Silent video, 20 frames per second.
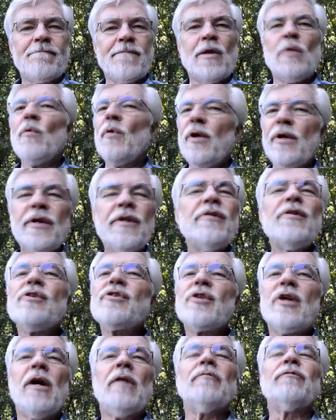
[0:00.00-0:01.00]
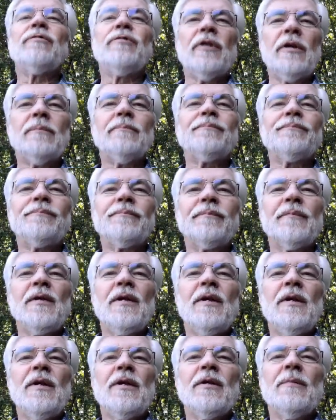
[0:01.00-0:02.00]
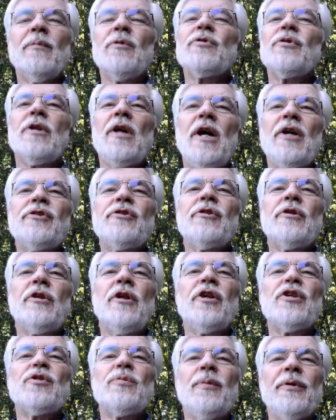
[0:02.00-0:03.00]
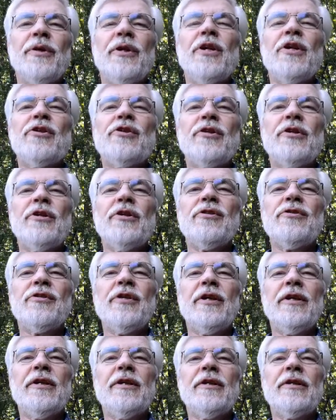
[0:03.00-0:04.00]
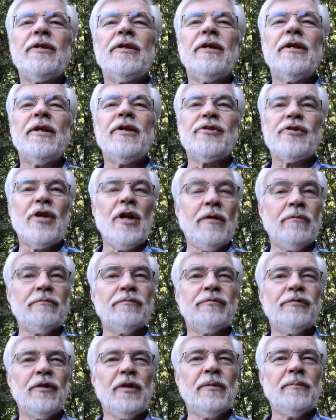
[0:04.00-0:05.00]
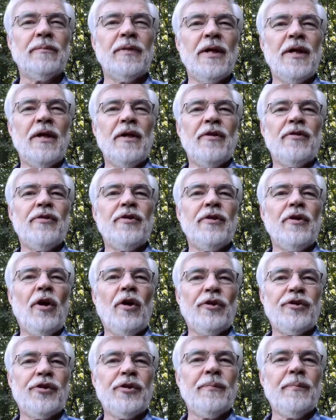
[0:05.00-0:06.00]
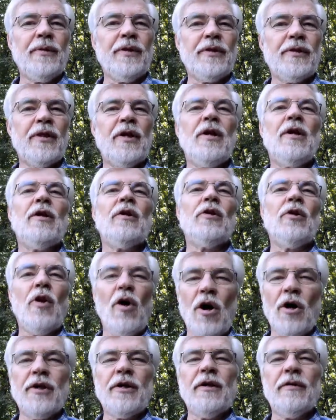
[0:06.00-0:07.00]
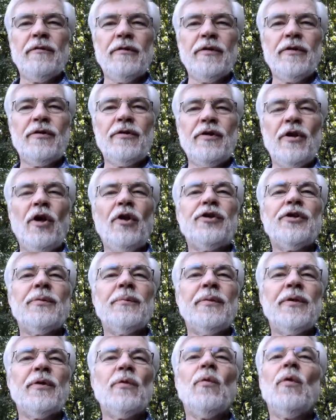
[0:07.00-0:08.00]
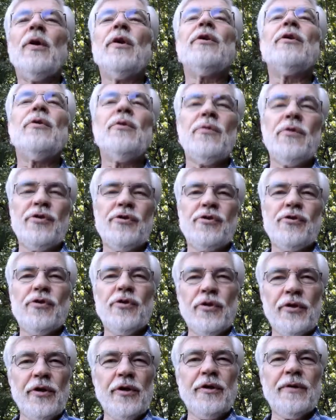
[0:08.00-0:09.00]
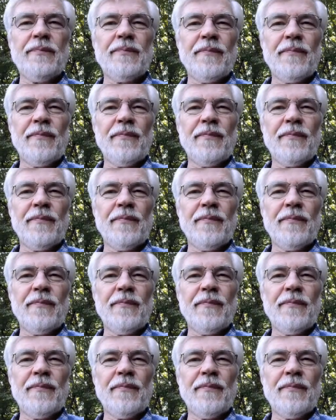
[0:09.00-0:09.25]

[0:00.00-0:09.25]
Where did this come from? The most logical explanation is that it has come from the ultimate lawgiver, the ultimate one who is good.